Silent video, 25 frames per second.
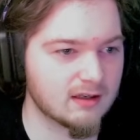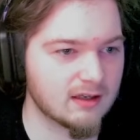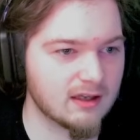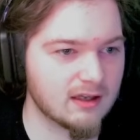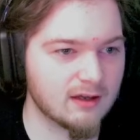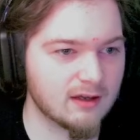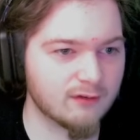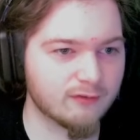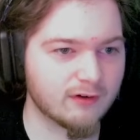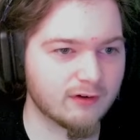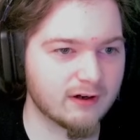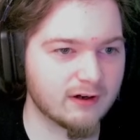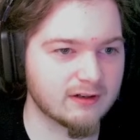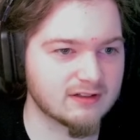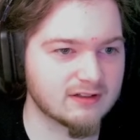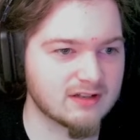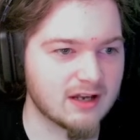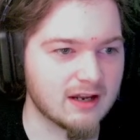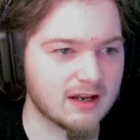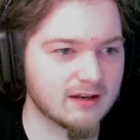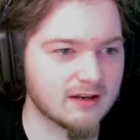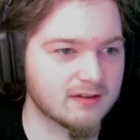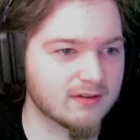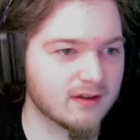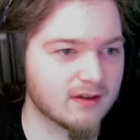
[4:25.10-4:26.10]
if I
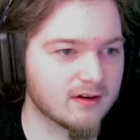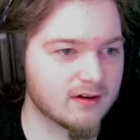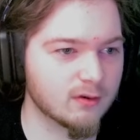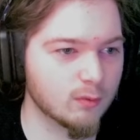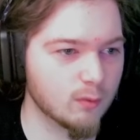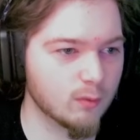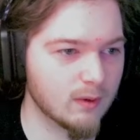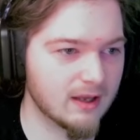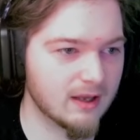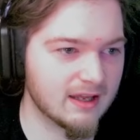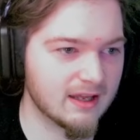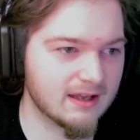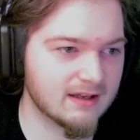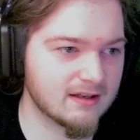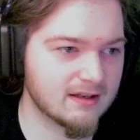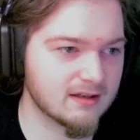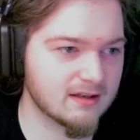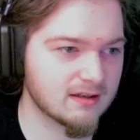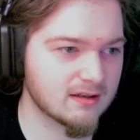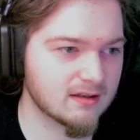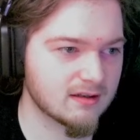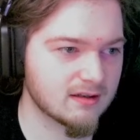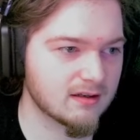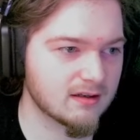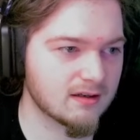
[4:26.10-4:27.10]
take that away,
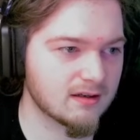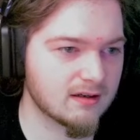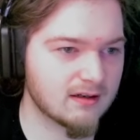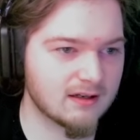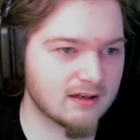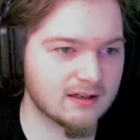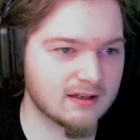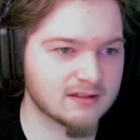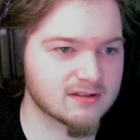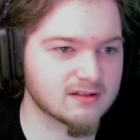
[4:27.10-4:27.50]
it's